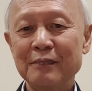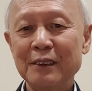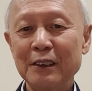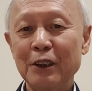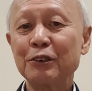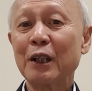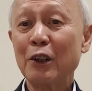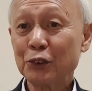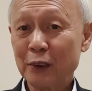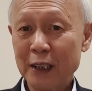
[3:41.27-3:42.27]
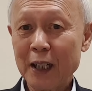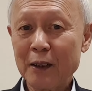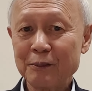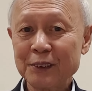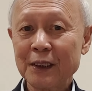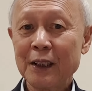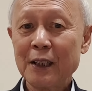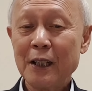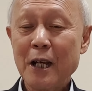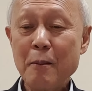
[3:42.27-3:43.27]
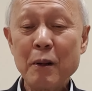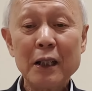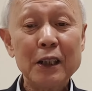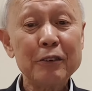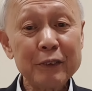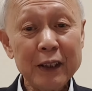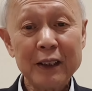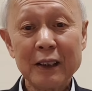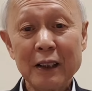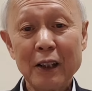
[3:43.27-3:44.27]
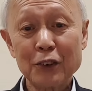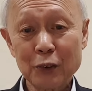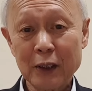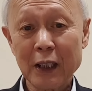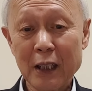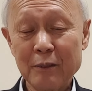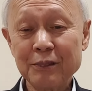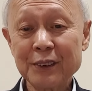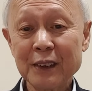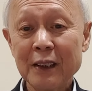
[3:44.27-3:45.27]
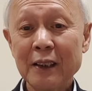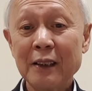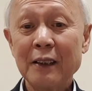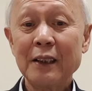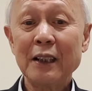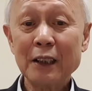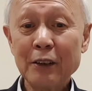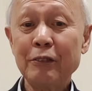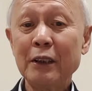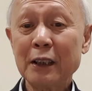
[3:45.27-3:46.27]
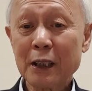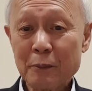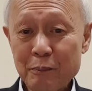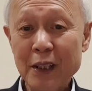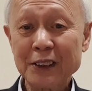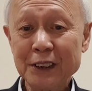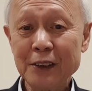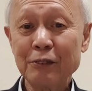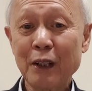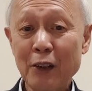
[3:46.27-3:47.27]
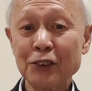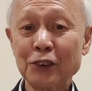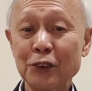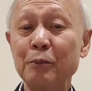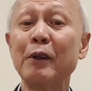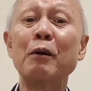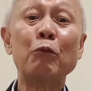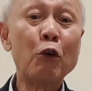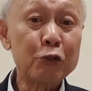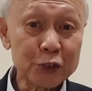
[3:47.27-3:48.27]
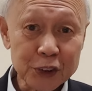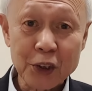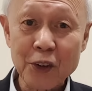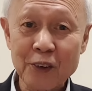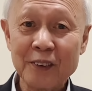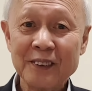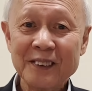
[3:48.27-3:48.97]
in terms of household incomes, and by lifting household incomes, they're lifting the capacity for households to become more food secure.